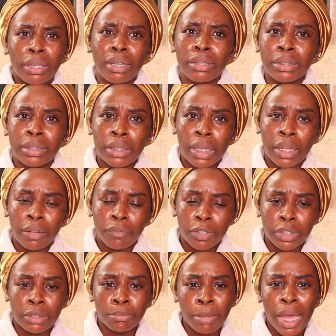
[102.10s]
good skin
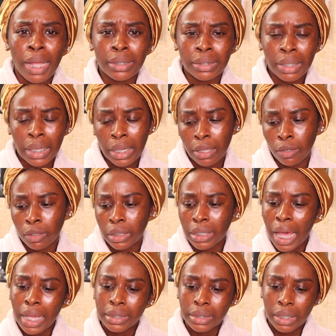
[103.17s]
versus bad skin or
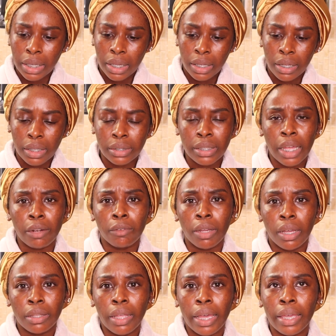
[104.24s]
glass skin, et
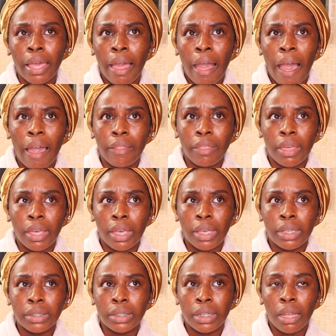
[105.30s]
cetera, like I think
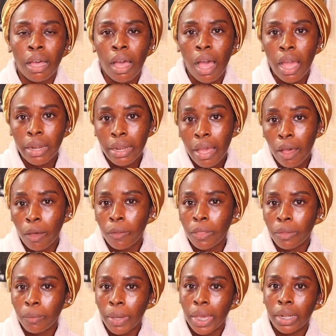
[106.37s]
is an
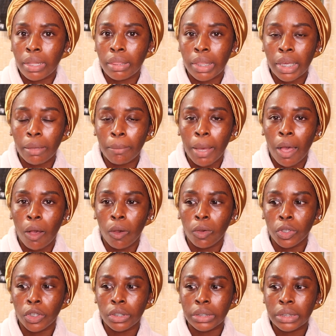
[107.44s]
unhealthy way to think
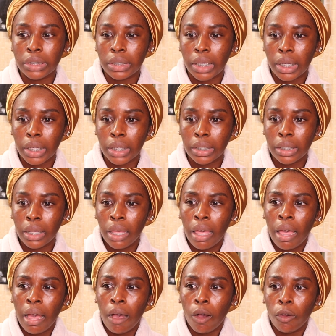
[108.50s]
about your skin.
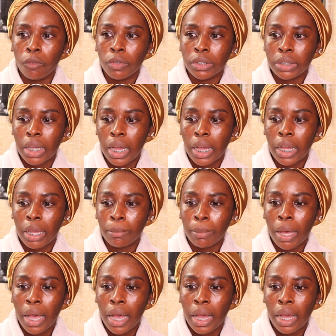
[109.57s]
Over time,
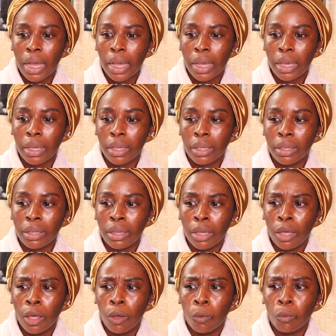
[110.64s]
I
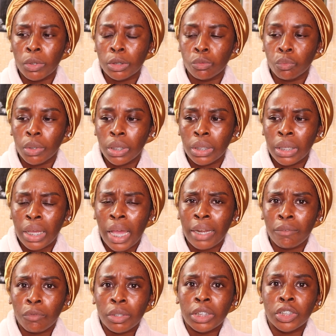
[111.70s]
was really kind
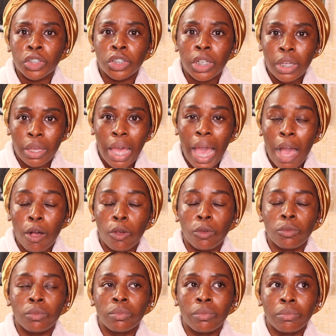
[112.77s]
of really shook at how